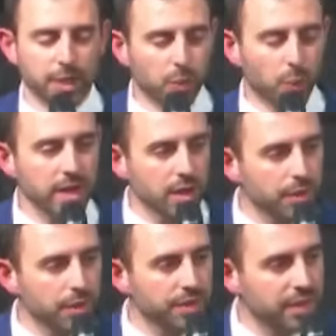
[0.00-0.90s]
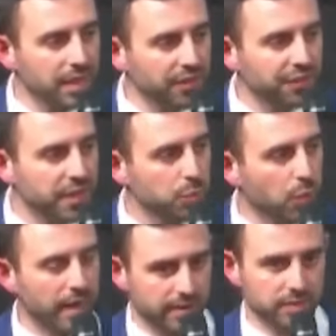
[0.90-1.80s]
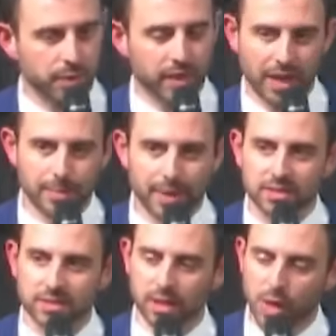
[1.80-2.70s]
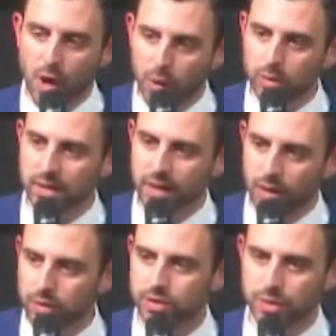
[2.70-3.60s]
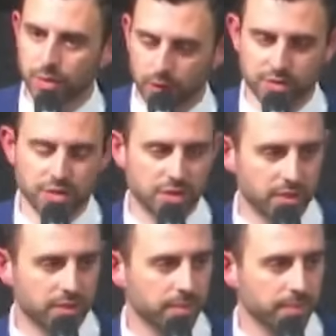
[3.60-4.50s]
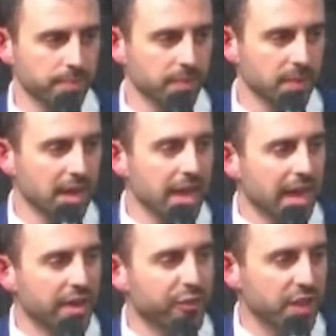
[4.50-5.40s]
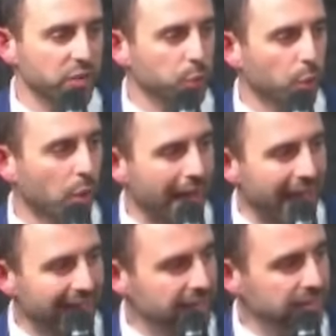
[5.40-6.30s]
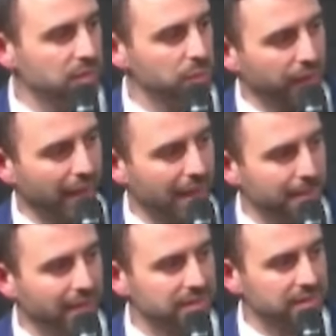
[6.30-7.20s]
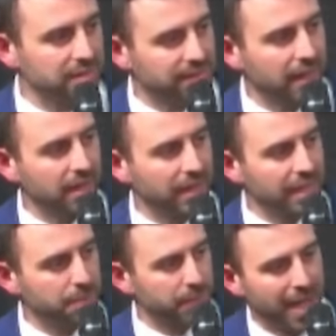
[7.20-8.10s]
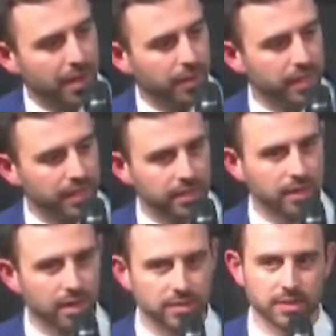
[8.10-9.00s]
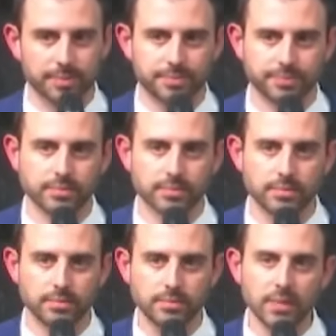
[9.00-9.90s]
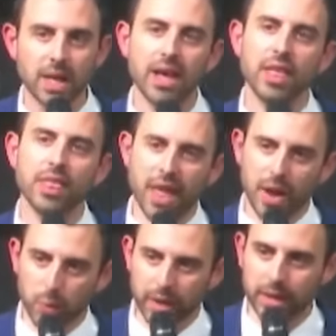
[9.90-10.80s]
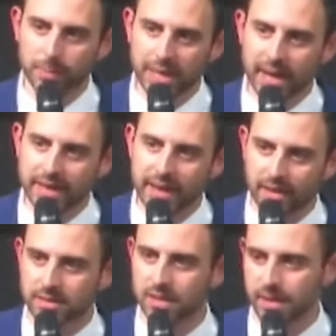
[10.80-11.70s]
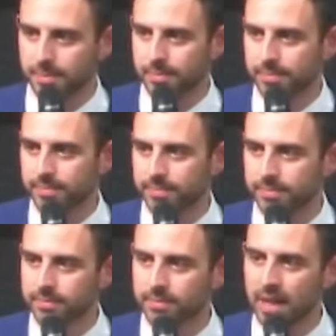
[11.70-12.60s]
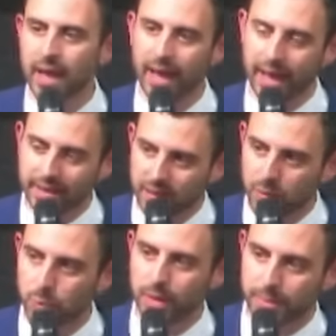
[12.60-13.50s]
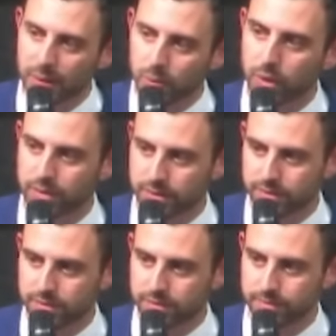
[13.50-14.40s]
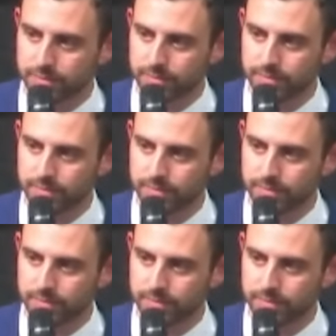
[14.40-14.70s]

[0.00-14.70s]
But we know that if this war ends with Hamas still holding on to hostages, if this war ends with Hamas still in power in Gaza, there will be a next time, and it will be worse.